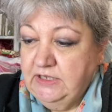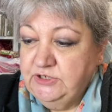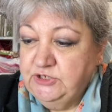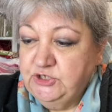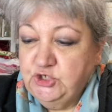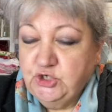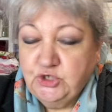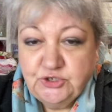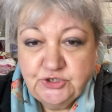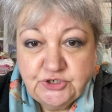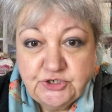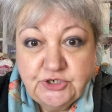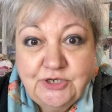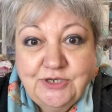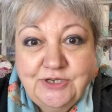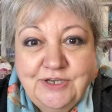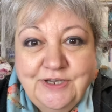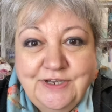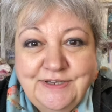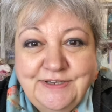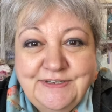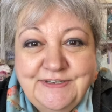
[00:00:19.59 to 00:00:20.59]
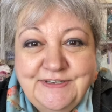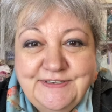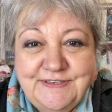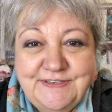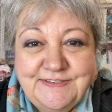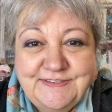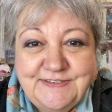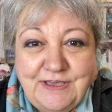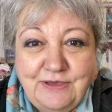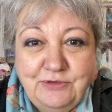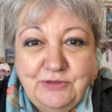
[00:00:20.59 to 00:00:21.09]
just
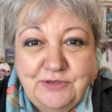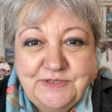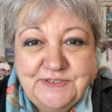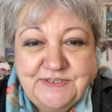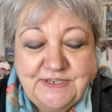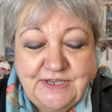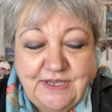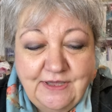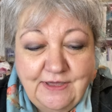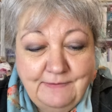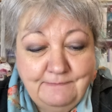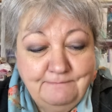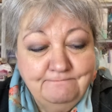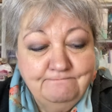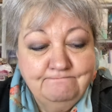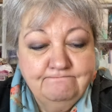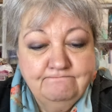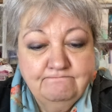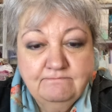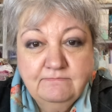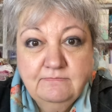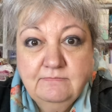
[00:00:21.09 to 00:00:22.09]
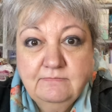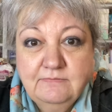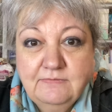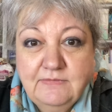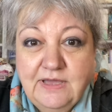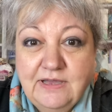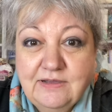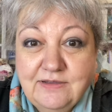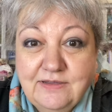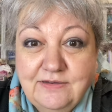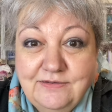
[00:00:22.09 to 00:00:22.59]
so that
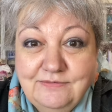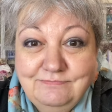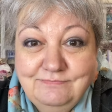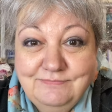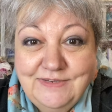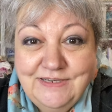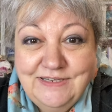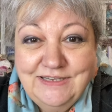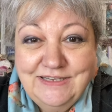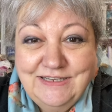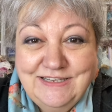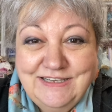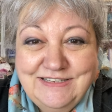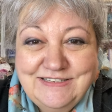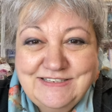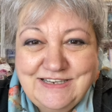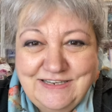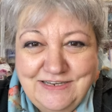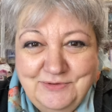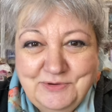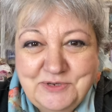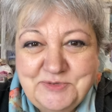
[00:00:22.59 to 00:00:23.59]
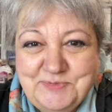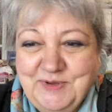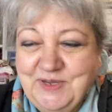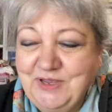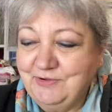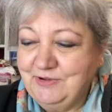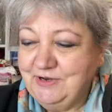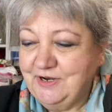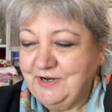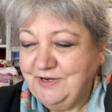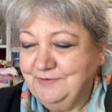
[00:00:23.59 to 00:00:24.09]
I can tell you what's been
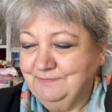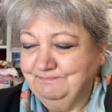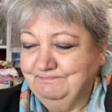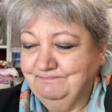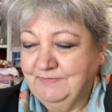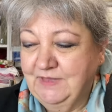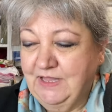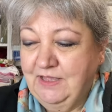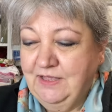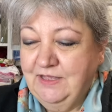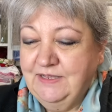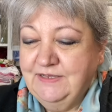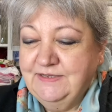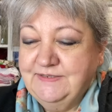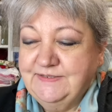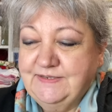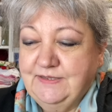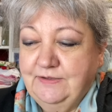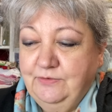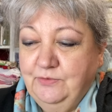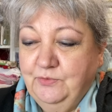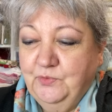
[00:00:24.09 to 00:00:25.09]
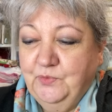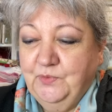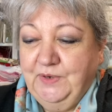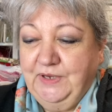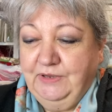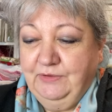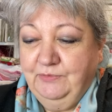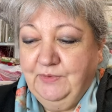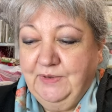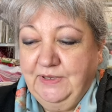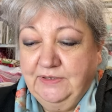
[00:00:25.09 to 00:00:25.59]
going on. So
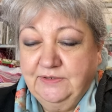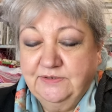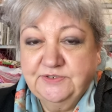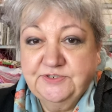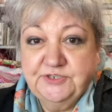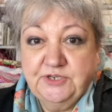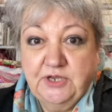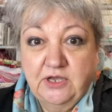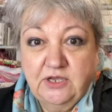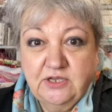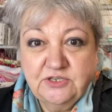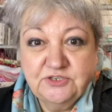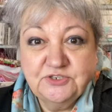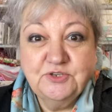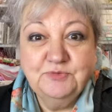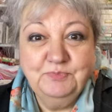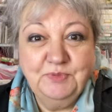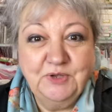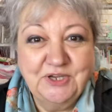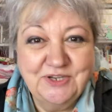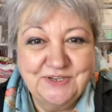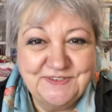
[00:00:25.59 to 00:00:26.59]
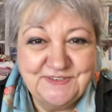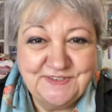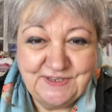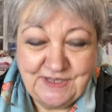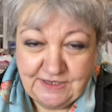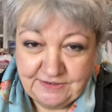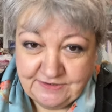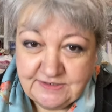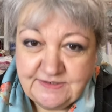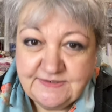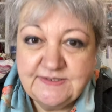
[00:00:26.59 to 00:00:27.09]
we will start, because
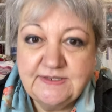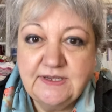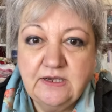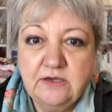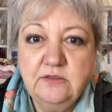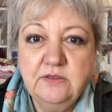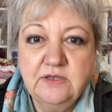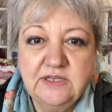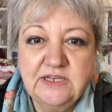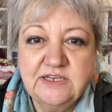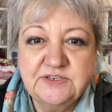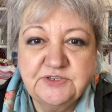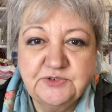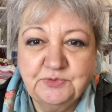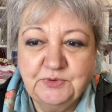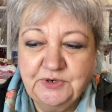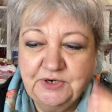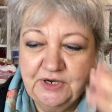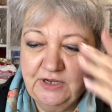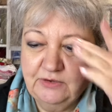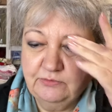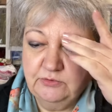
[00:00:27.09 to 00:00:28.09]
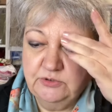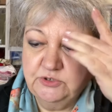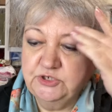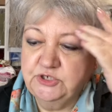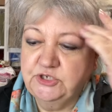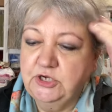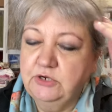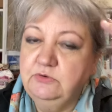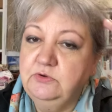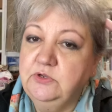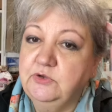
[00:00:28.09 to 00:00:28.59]
I did say on the last one I would
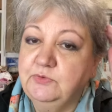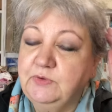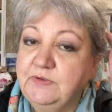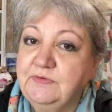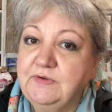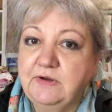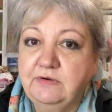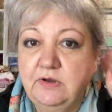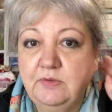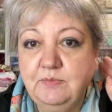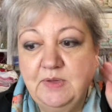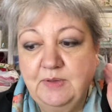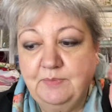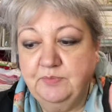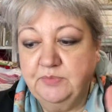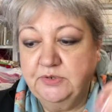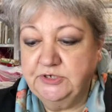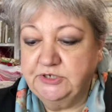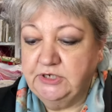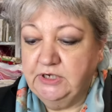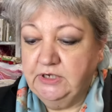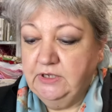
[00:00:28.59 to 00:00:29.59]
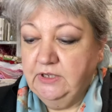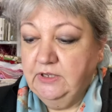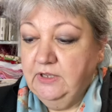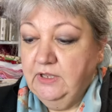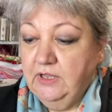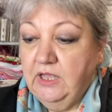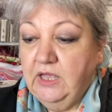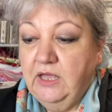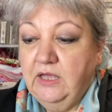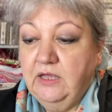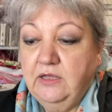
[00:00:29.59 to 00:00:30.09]
show you, if I remembered,
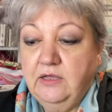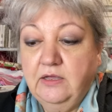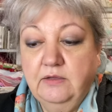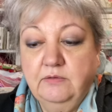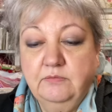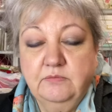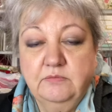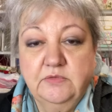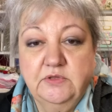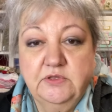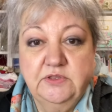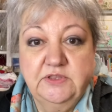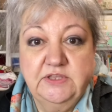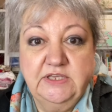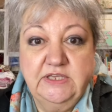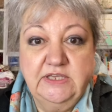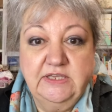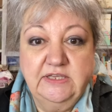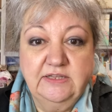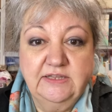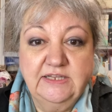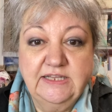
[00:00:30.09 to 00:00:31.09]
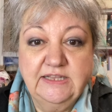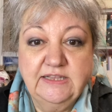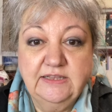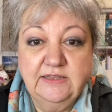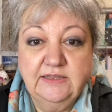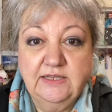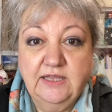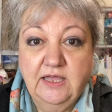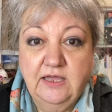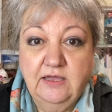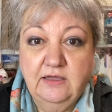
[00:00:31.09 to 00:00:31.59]
the little